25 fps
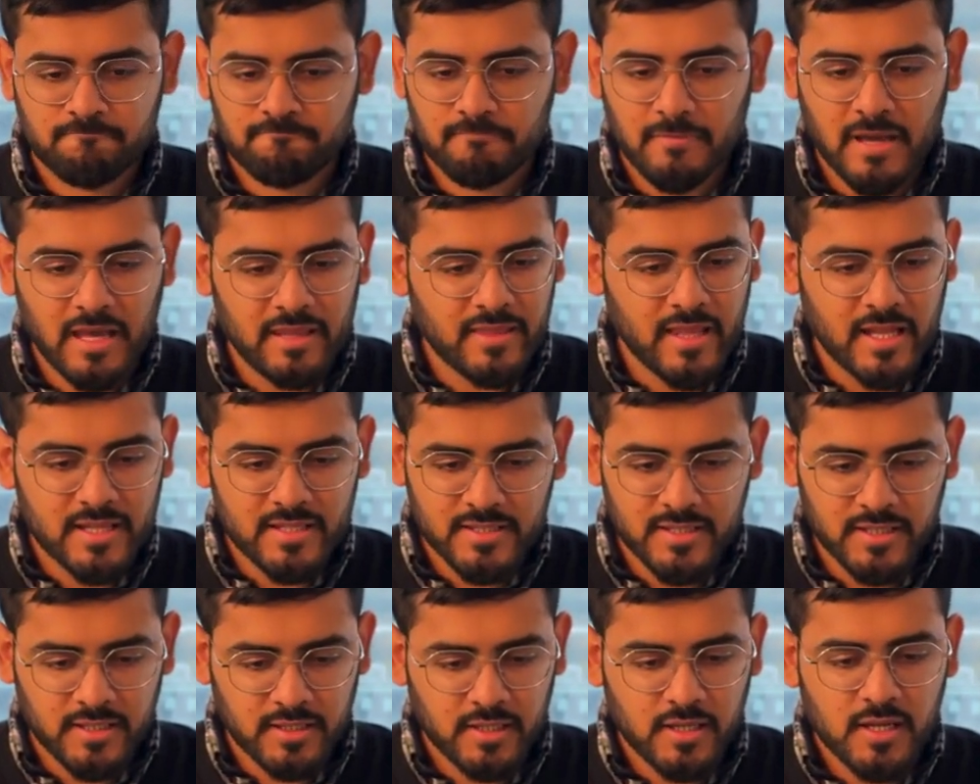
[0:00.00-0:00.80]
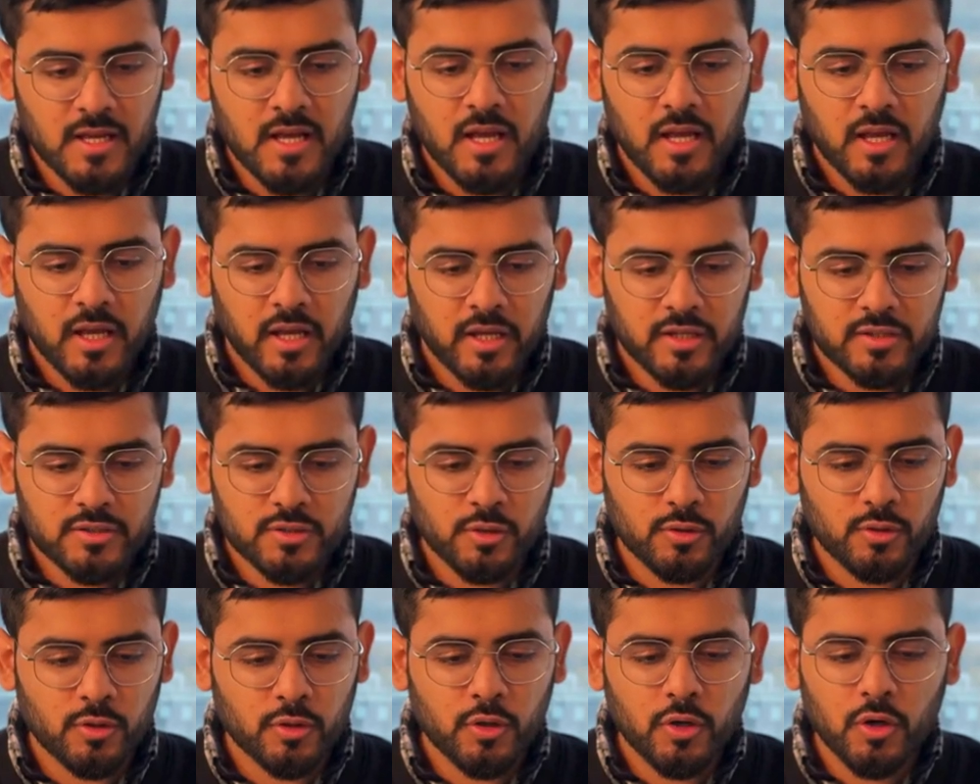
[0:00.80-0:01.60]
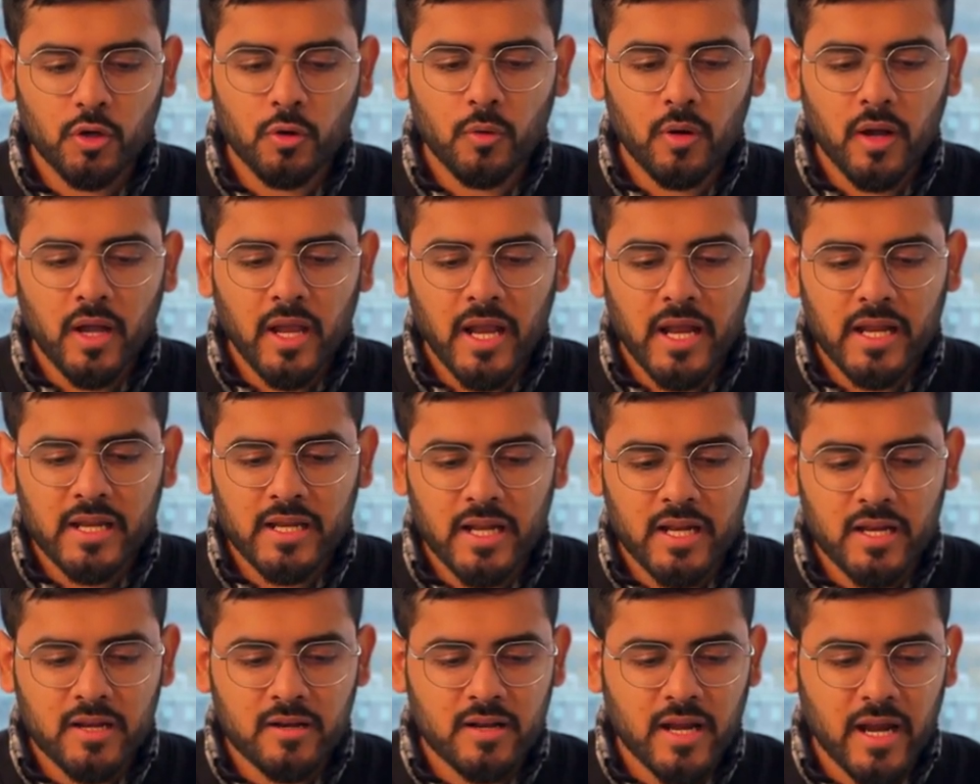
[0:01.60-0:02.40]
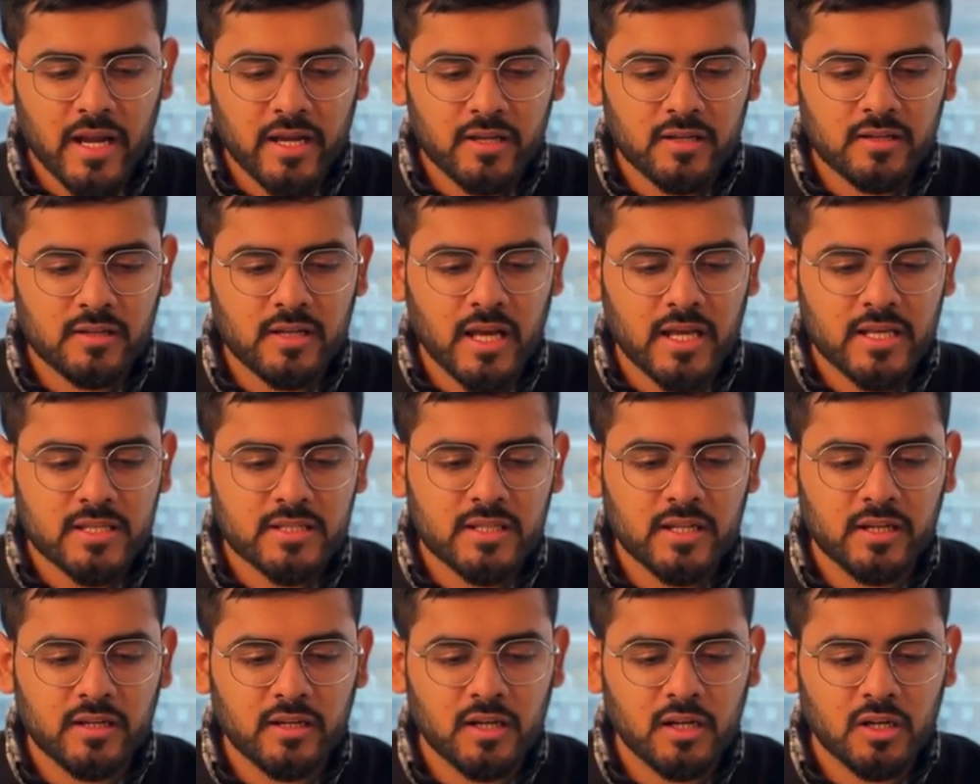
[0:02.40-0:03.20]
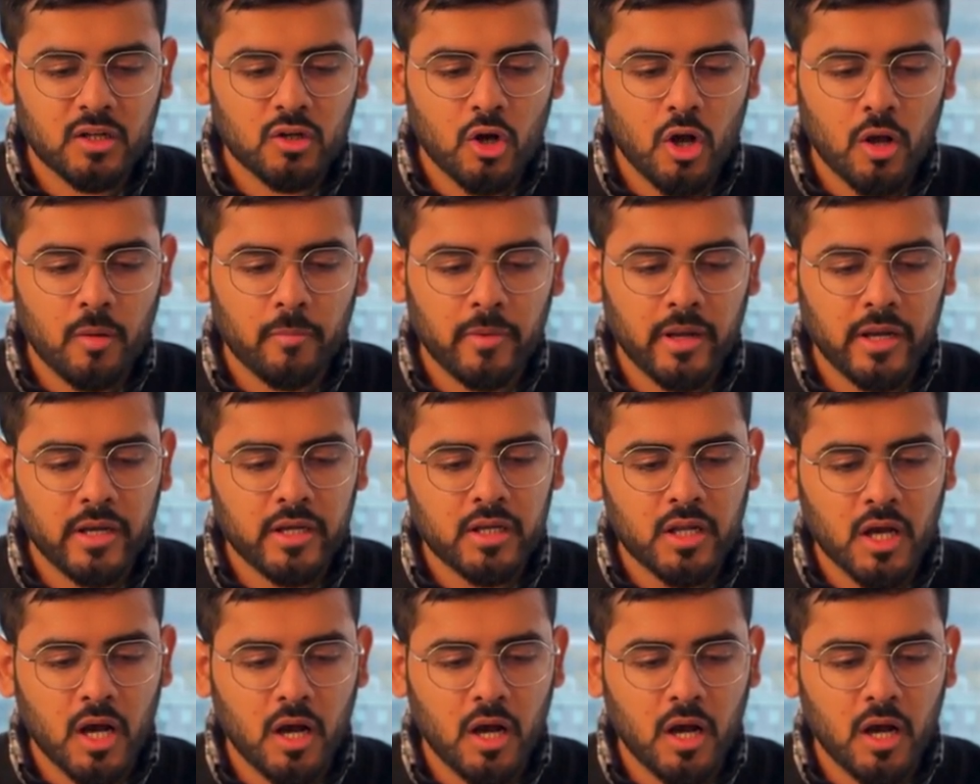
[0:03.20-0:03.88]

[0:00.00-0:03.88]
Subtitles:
And that's it. It's going to go ahead and write a nice little comment